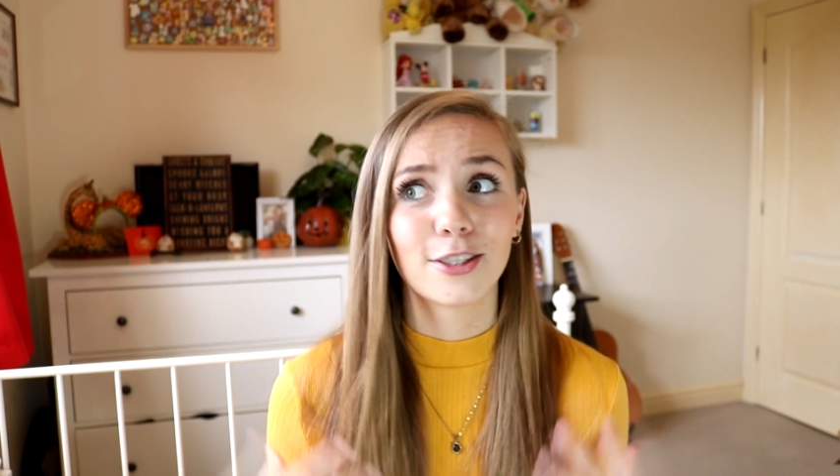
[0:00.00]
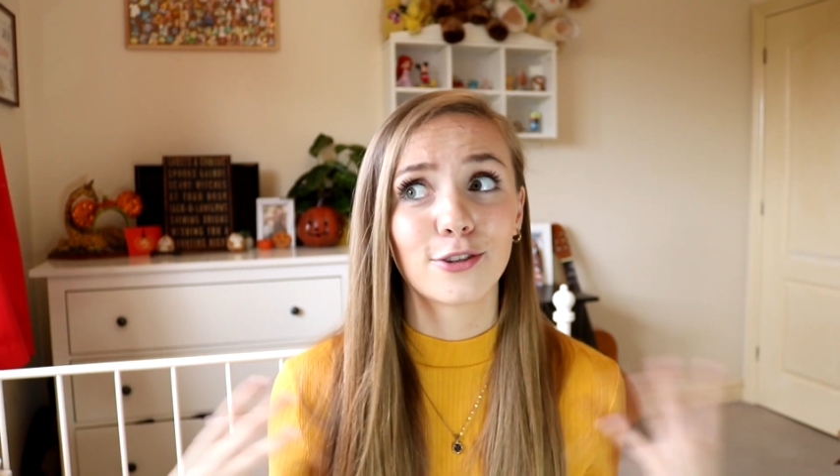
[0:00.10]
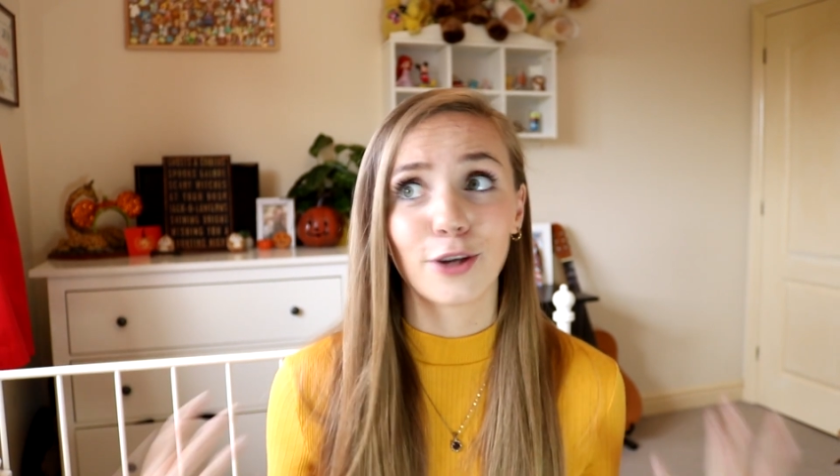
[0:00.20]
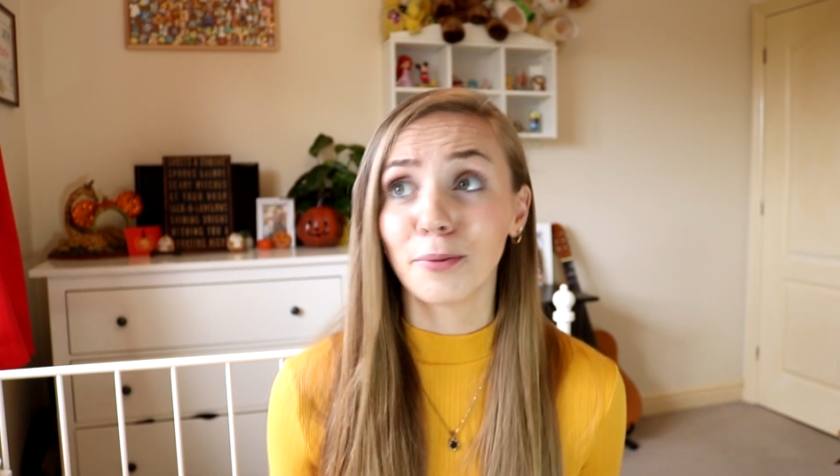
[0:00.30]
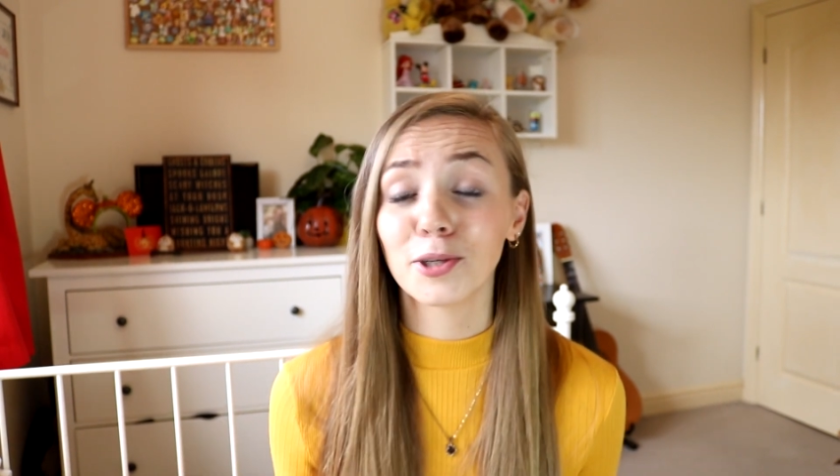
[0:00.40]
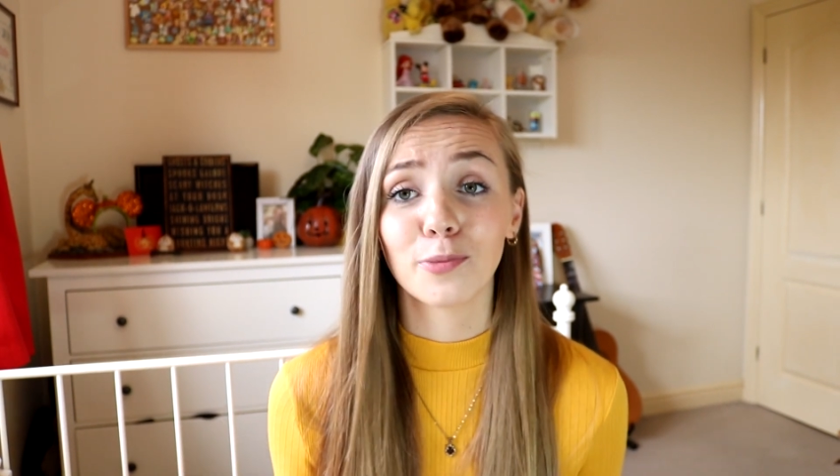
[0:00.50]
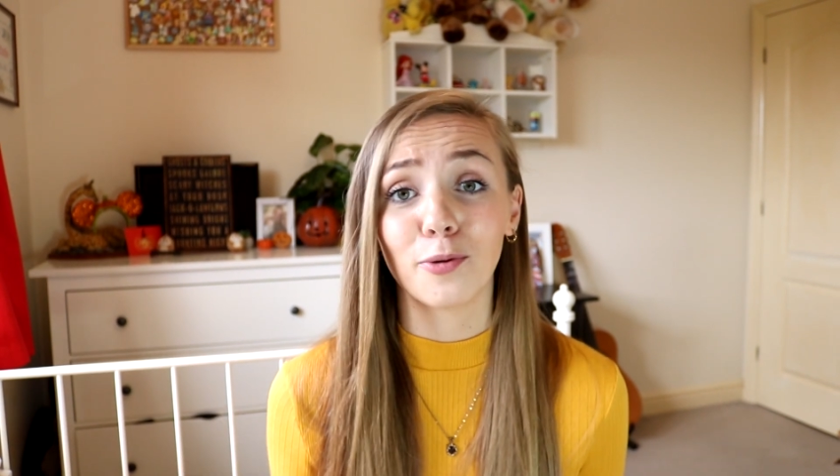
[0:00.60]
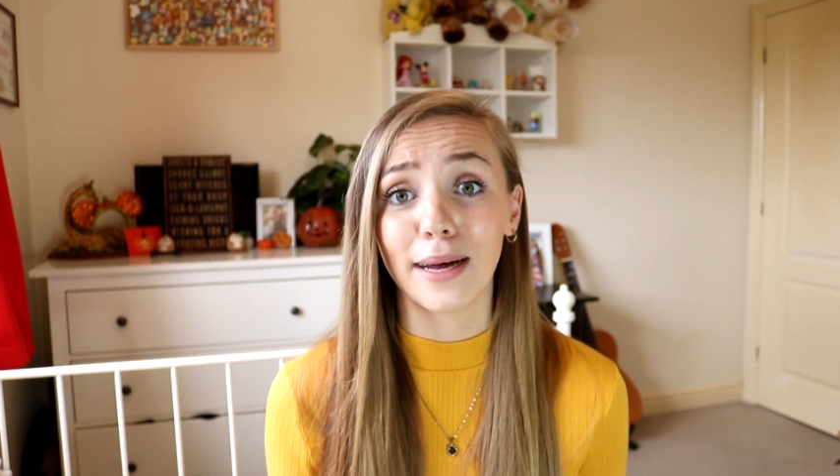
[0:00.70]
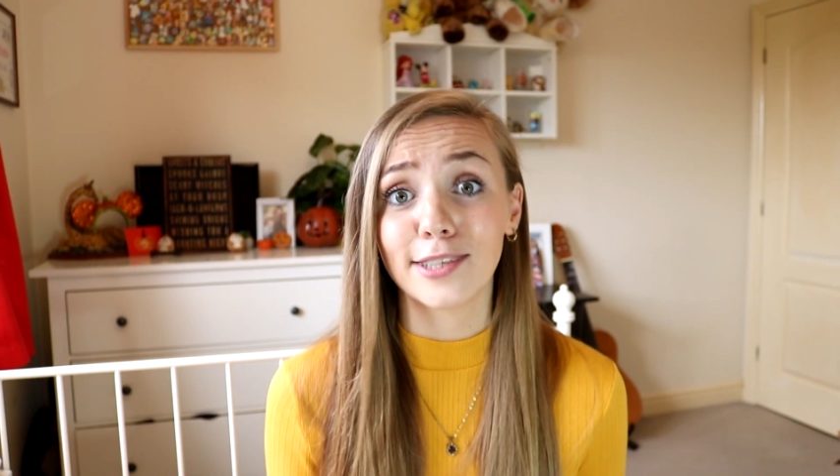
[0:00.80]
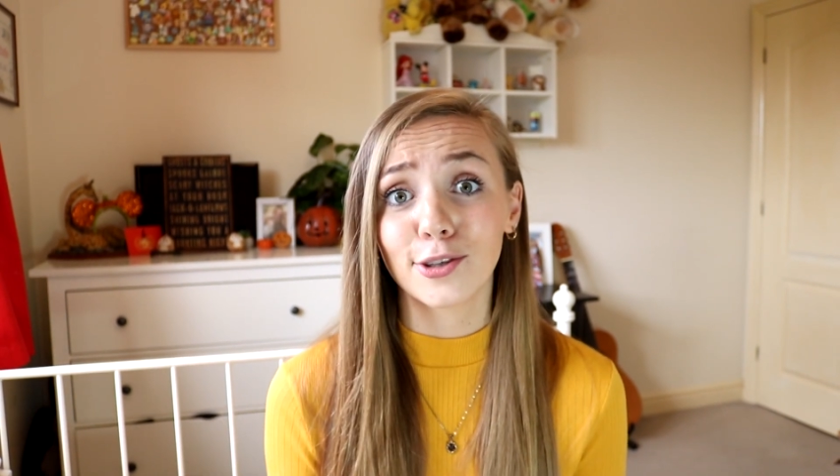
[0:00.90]
so much more
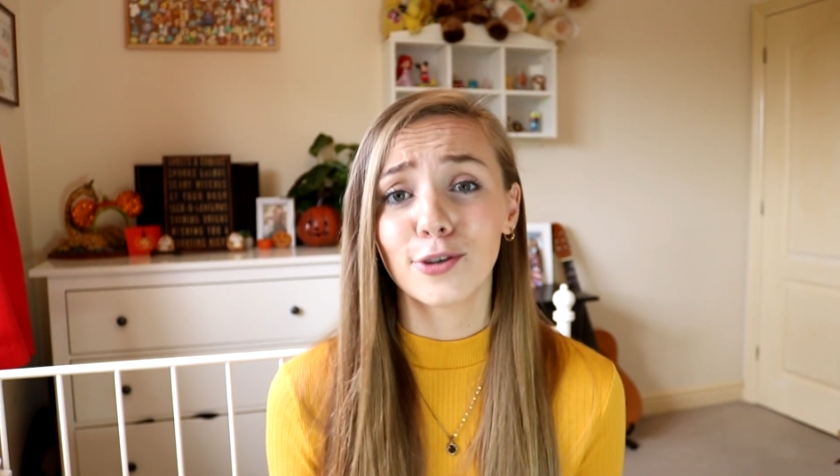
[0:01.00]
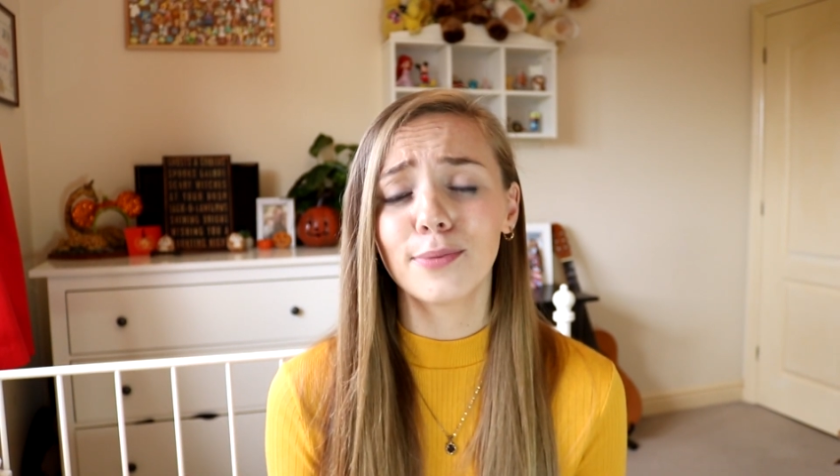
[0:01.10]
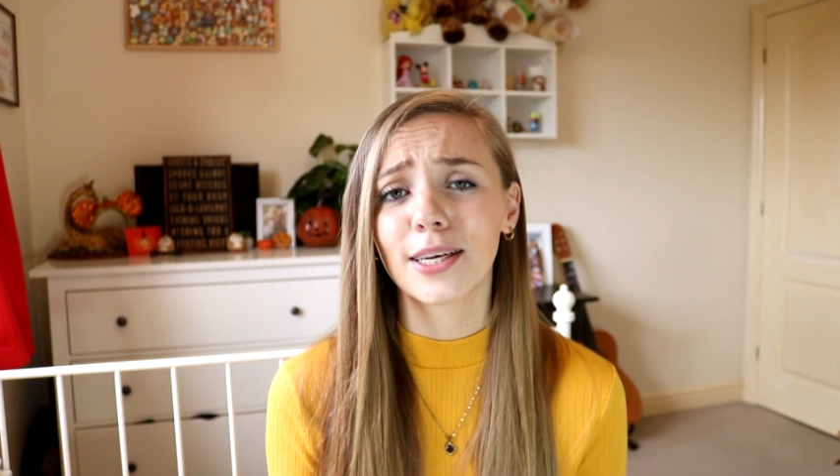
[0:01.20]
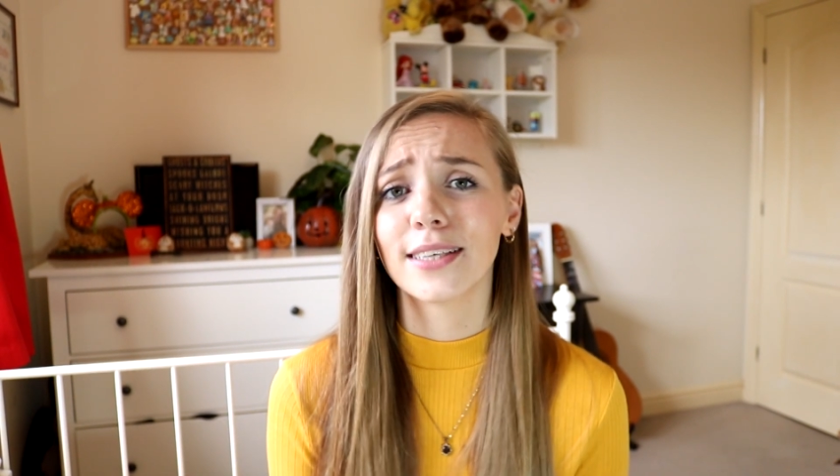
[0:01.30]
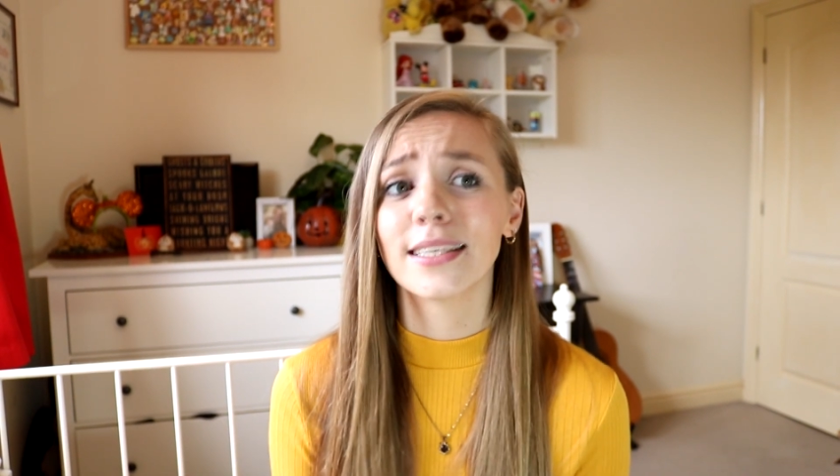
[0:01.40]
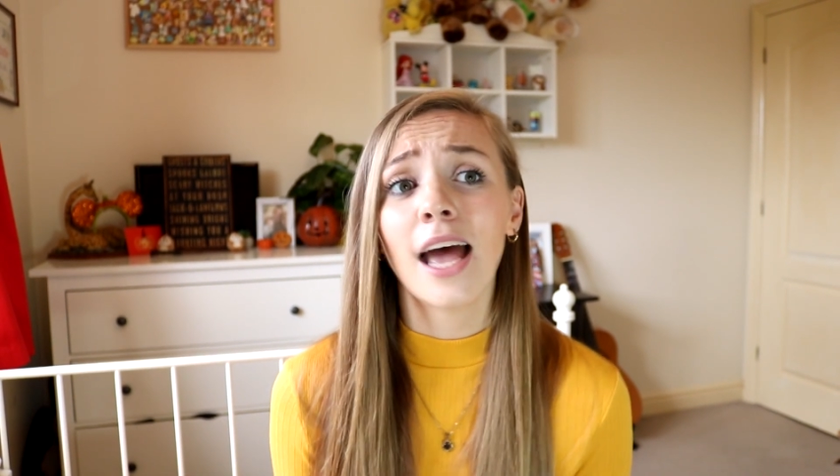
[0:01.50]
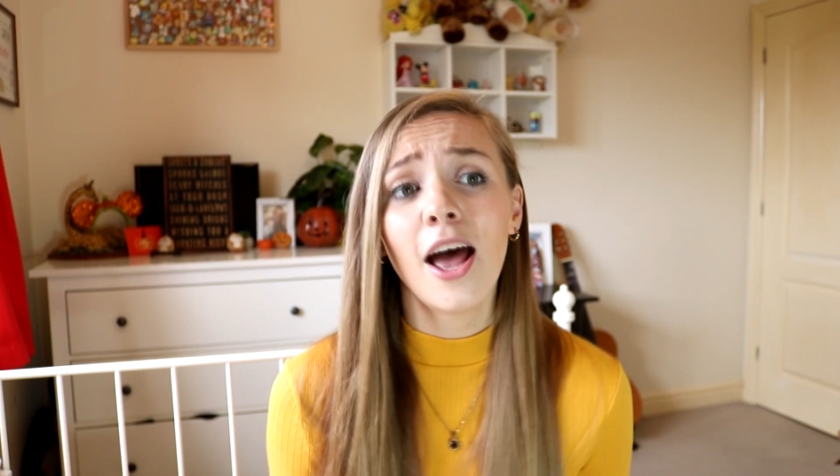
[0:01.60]
magical, because